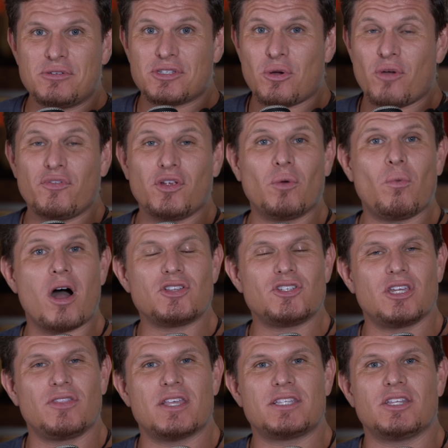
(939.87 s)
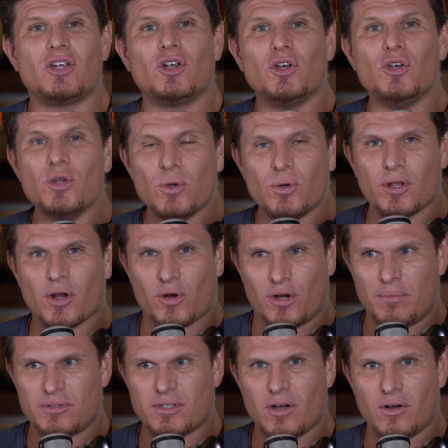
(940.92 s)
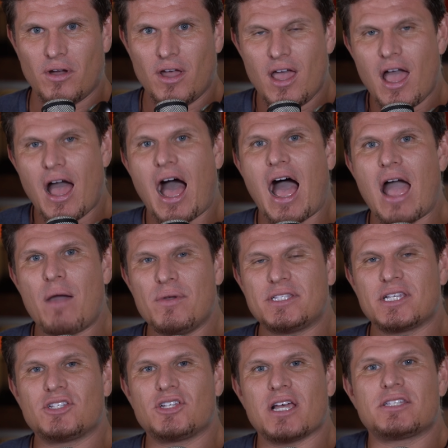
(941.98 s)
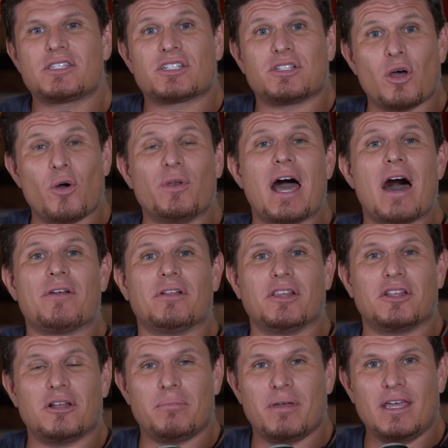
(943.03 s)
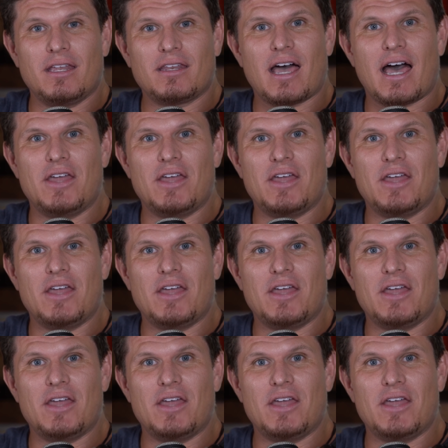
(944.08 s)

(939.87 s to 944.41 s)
So if you're watching this and you're new to crypto, I would suggest slow down a little bit.